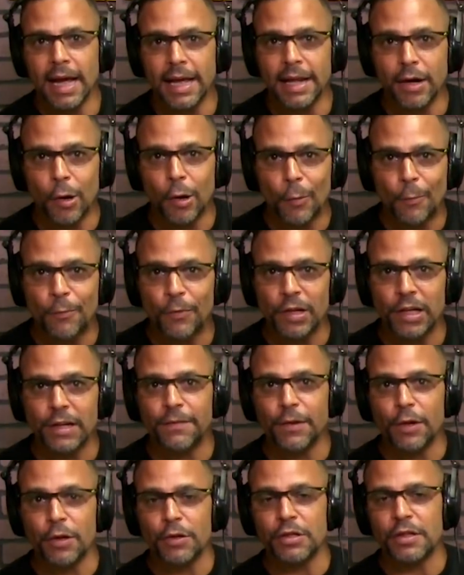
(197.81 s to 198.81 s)
And
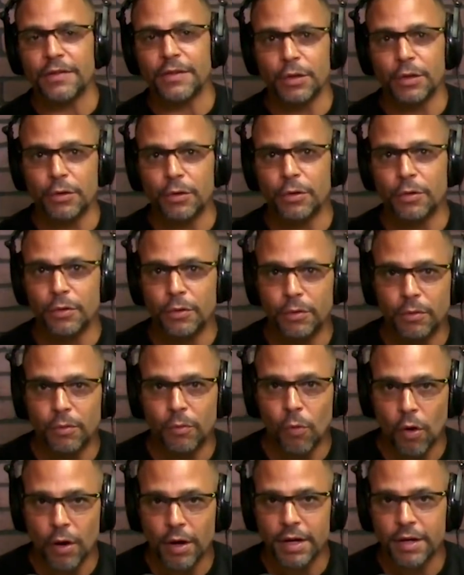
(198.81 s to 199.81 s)
hopefully, for those of you
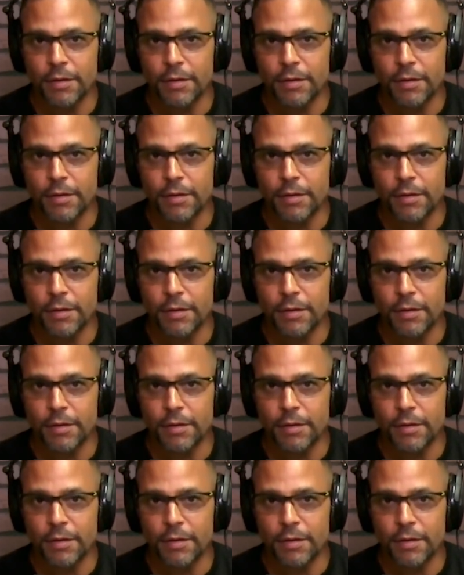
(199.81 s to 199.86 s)
who